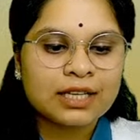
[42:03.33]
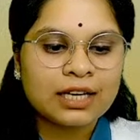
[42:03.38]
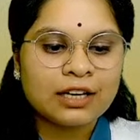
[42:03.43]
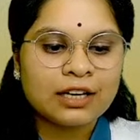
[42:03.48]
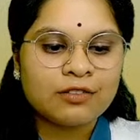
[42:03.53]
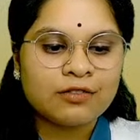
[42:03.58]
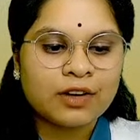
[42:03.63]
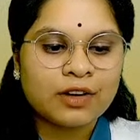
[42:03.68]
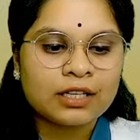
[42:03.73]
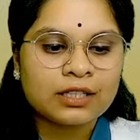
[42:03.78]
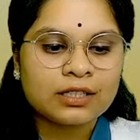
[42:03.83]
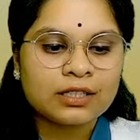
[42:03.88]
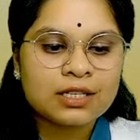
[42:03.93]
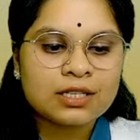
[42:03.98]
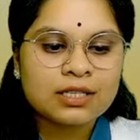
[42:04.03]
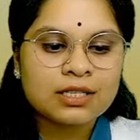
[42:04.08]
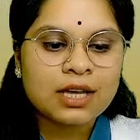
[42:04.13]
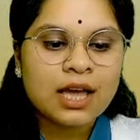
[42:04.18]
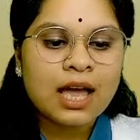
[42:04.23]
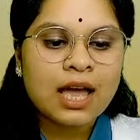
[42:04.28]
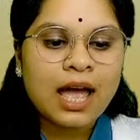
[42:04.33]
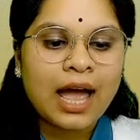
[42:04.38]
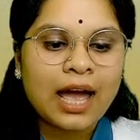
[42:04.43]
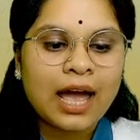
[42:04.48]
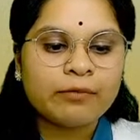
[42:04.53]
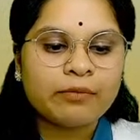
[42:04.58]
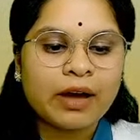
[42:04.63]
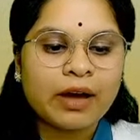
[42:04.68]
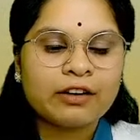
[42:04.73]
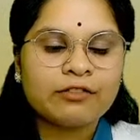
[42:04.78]
inventors and
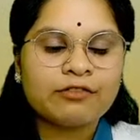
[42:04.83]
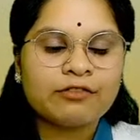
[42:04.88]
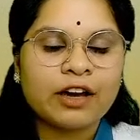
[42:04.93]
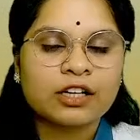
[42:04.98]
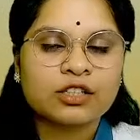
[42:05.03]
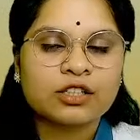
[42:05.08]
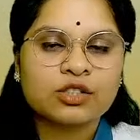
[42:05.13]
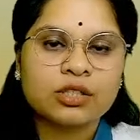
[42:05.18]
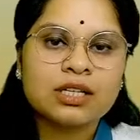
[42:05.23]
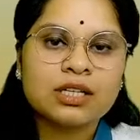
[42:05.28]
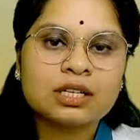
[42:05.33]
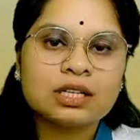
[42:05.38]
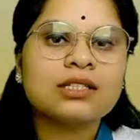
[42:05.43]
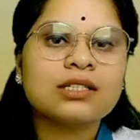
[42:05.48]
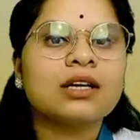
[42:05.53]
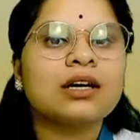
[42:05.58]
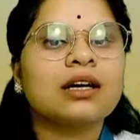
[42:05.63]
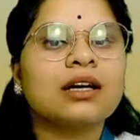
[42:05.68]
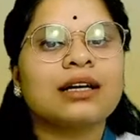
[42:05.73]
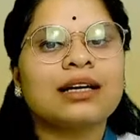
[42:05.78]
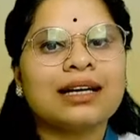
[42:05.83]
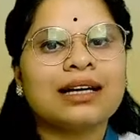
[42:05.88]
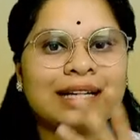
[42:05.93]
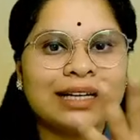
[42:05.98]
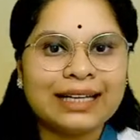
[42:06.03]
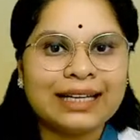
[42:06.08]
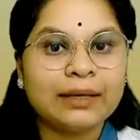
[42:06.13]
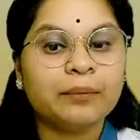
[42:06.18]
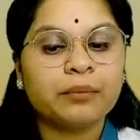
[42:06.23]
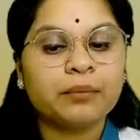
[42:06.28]
manufacturers
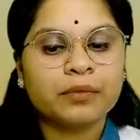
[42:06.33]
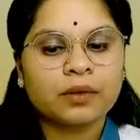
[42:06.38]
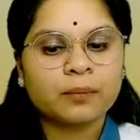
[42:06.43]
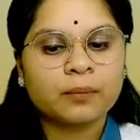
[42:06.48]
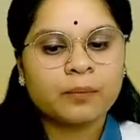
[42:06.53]
claimed.